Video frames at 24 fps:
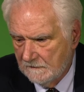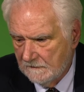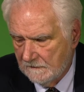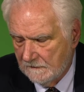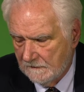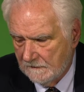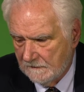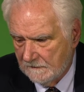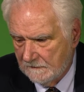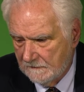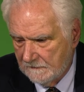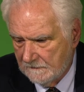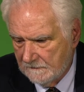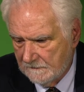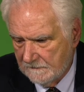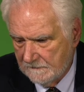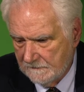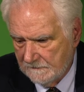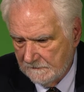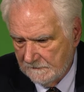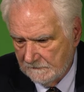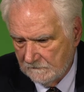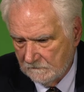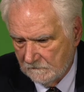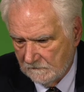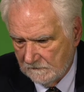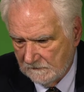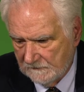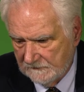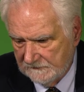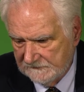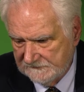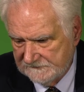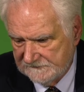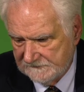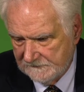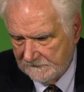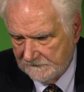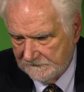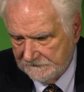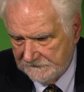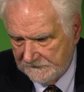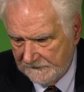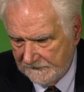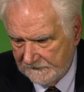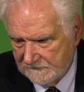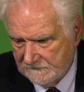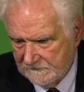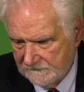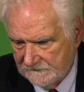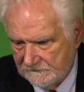It was, in effect,